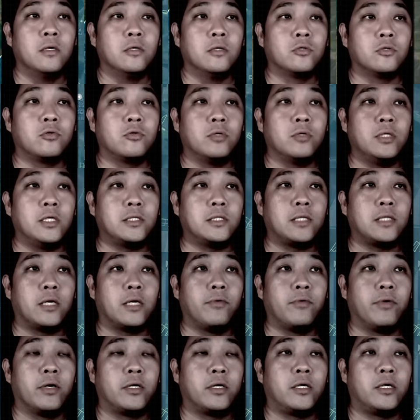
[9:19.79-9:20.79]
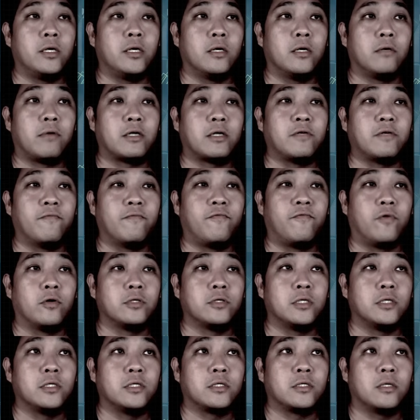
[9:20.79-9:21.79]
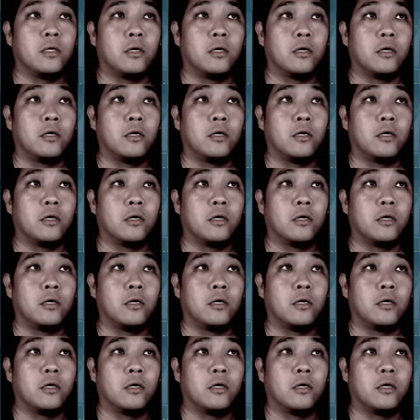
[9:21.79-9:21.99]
So in this area here, Russian forces